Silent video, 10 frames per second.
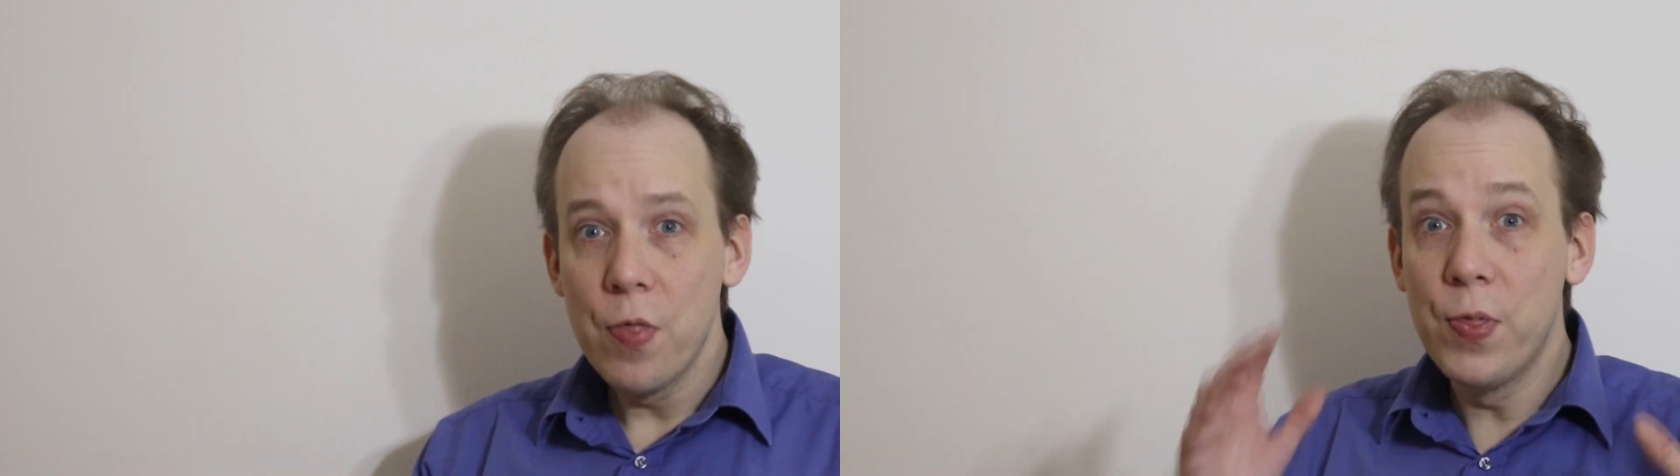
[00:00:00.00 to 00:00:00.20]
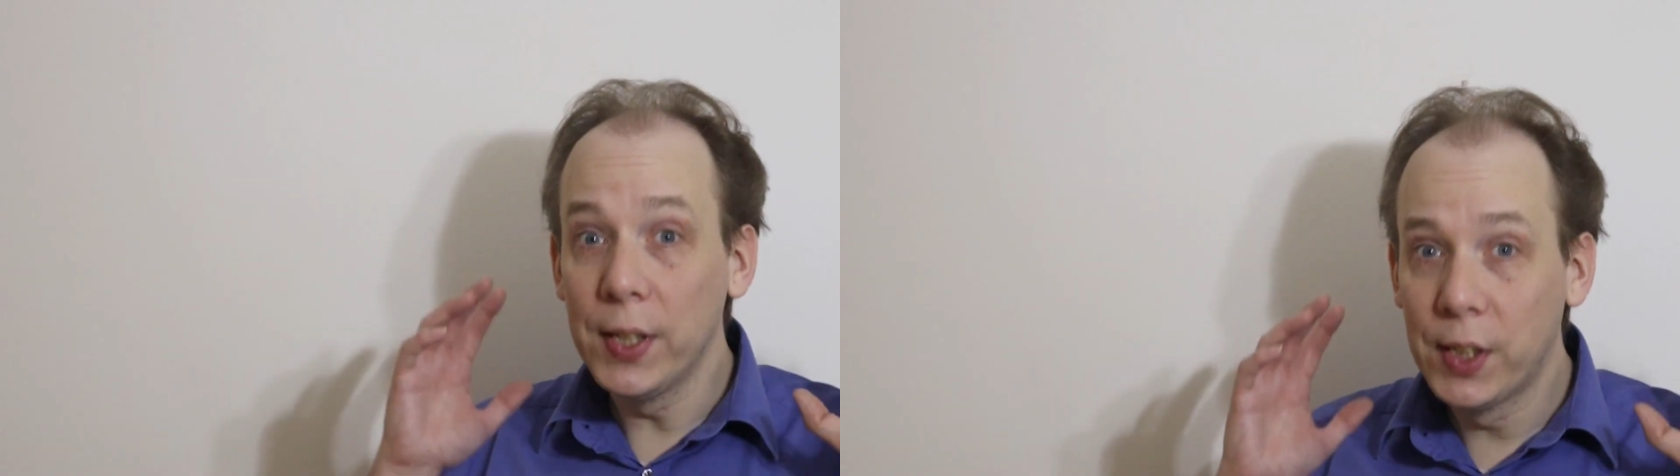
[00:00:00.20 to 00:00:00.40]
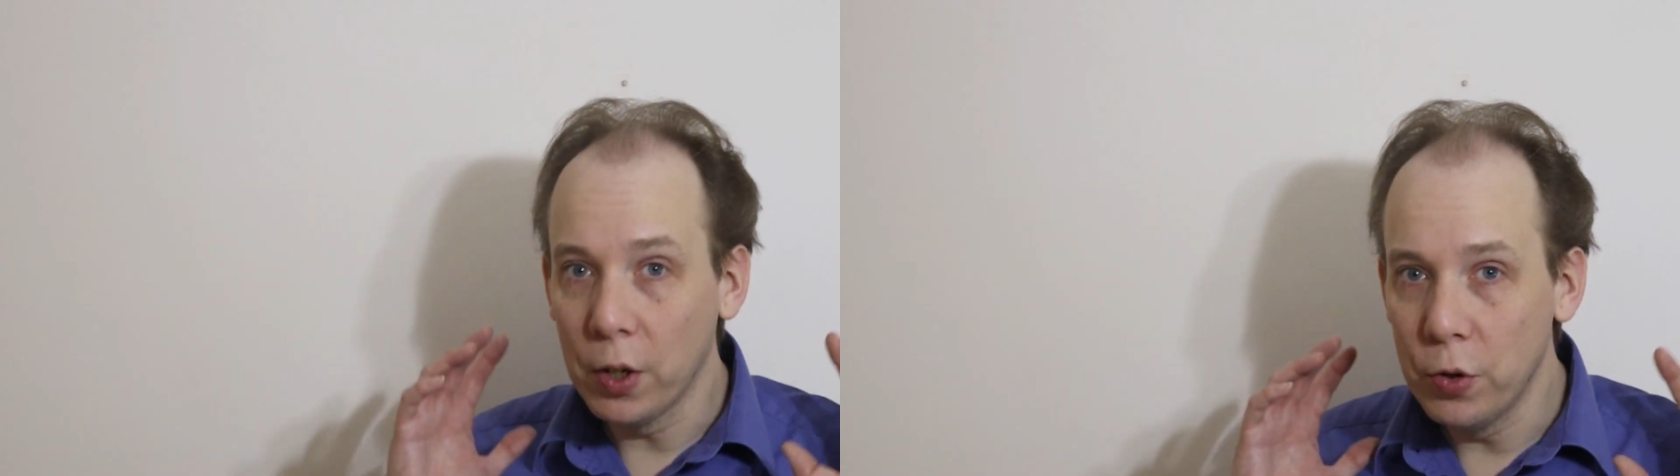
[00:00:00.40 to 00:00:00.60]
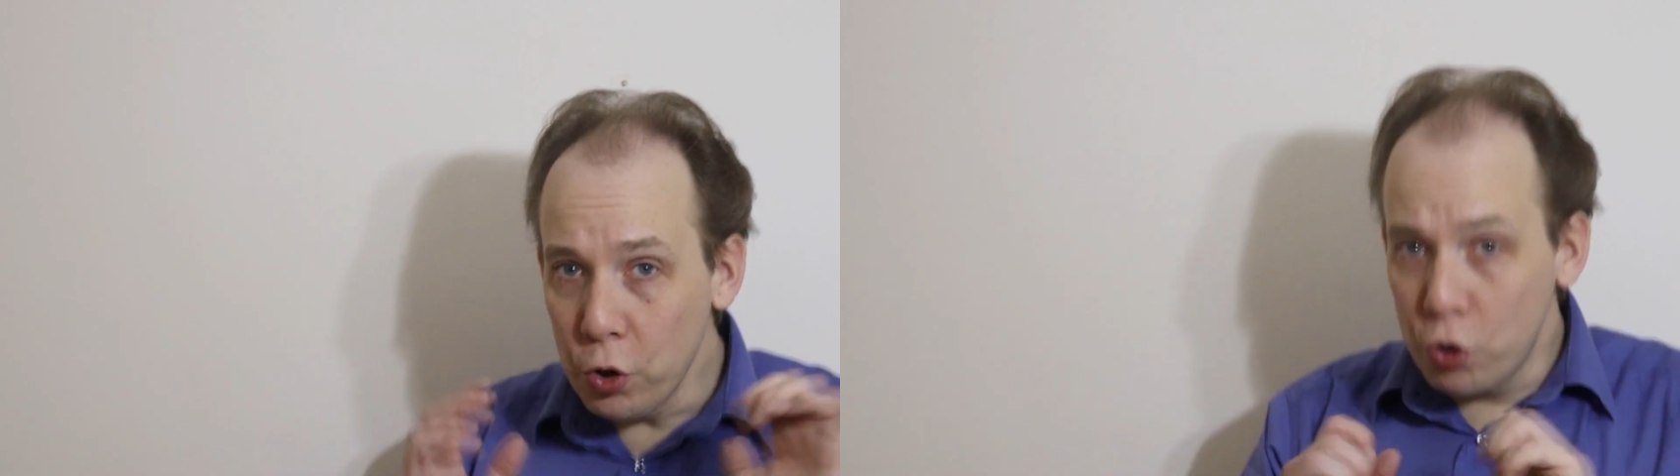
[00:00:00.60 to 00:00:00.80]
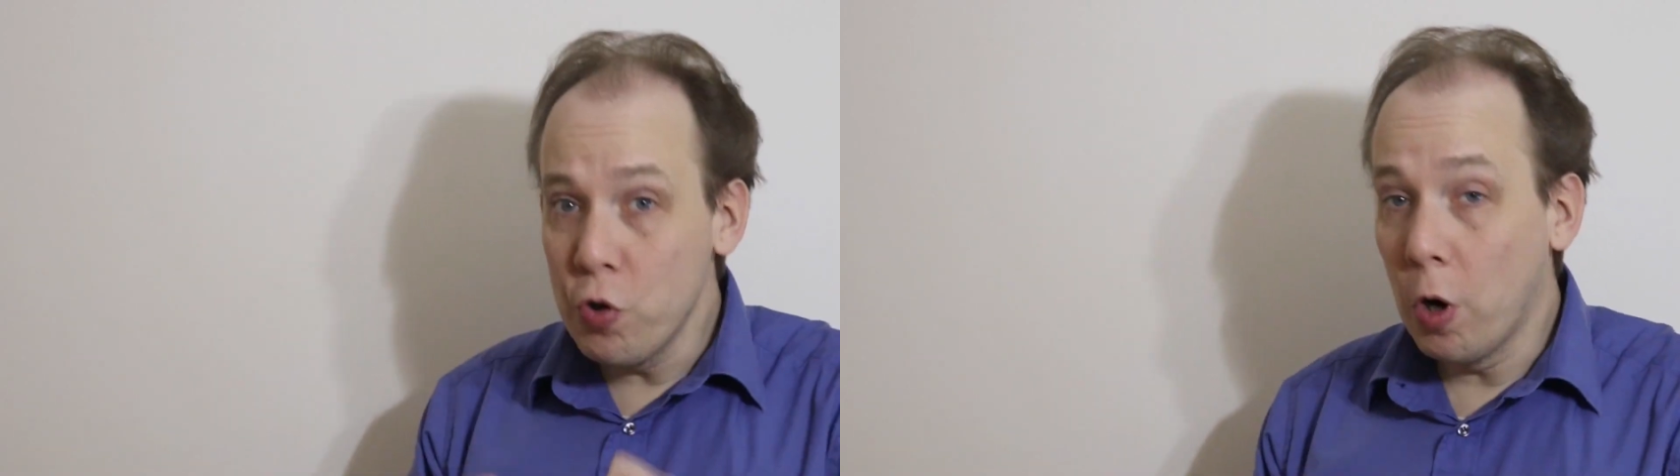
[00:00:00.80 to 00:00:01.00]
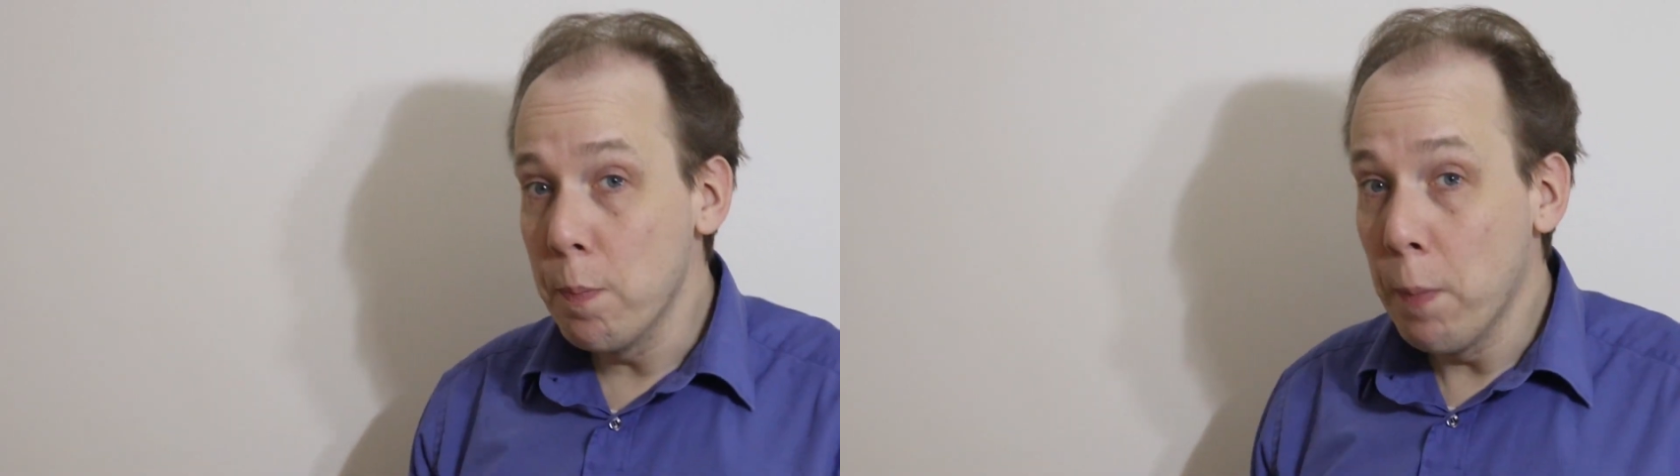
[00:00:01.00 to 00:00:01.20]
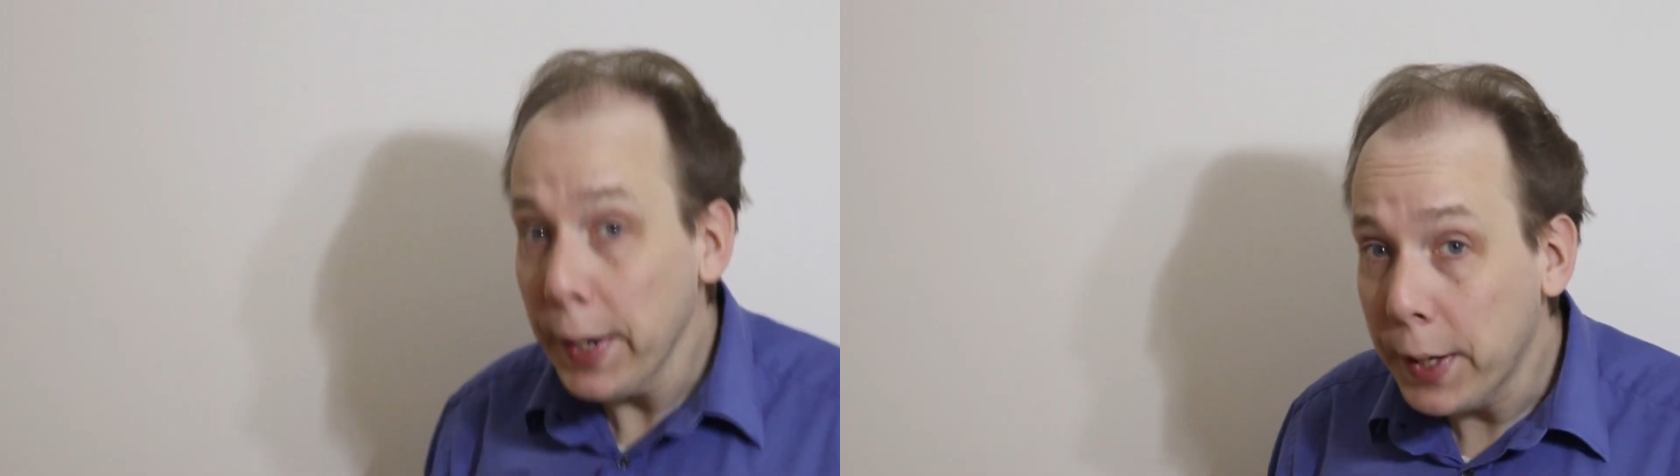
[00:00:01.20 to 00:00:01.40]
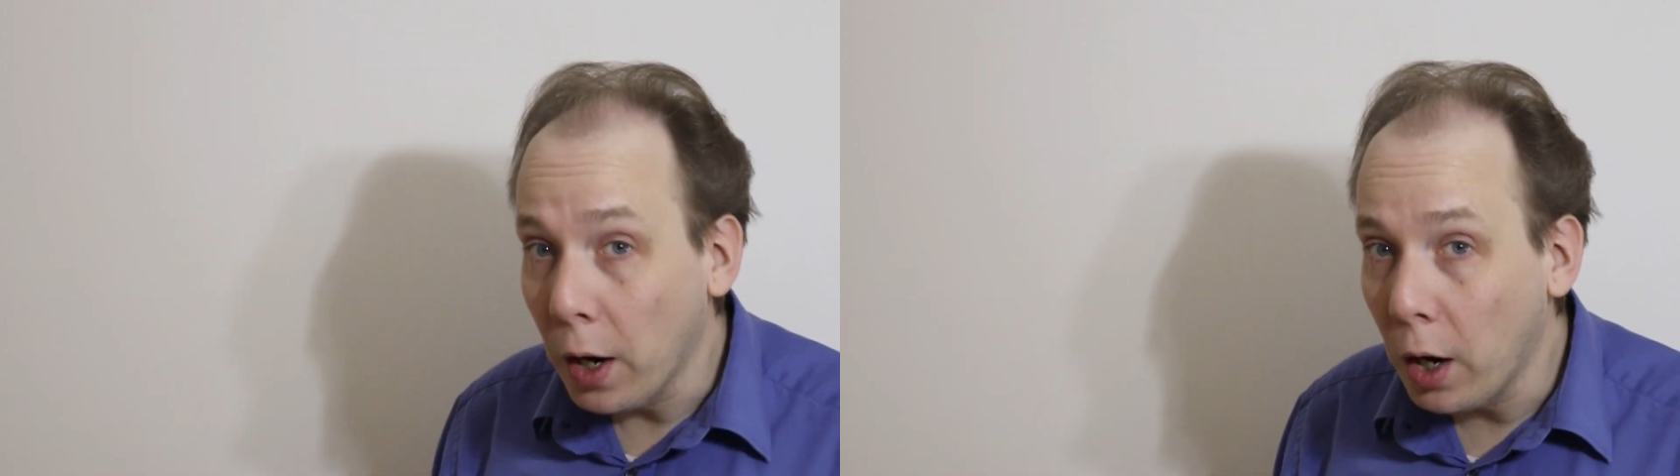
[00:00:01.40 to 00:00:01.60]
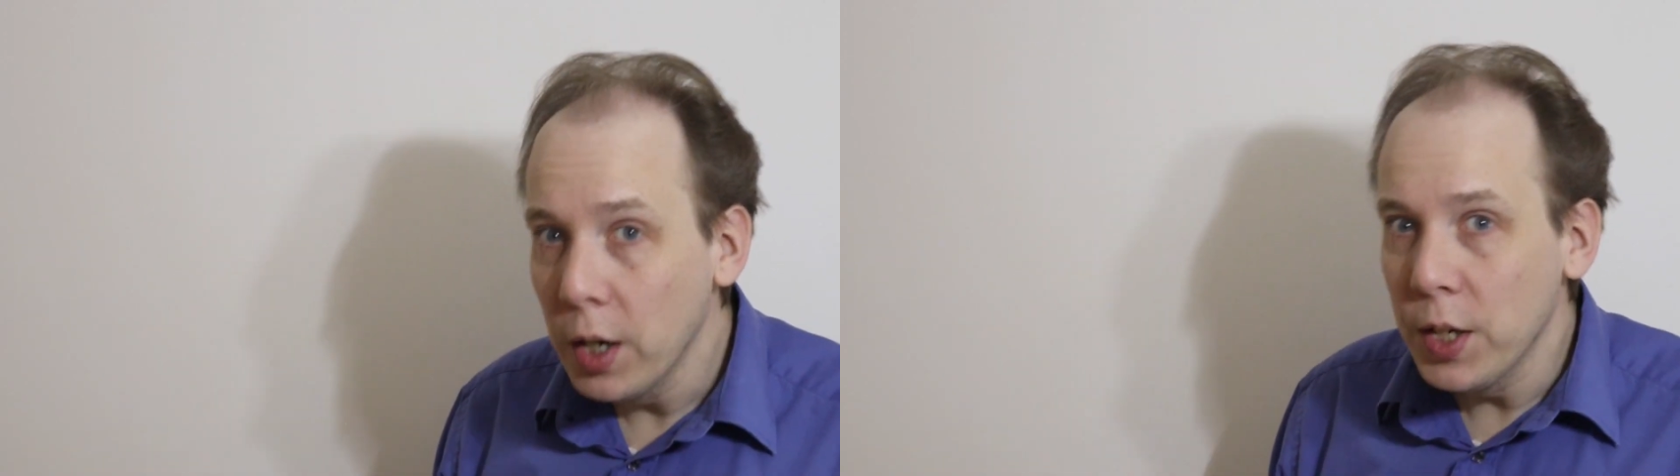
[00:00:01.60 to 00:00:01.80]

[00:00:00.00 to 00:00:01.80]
The solution on my car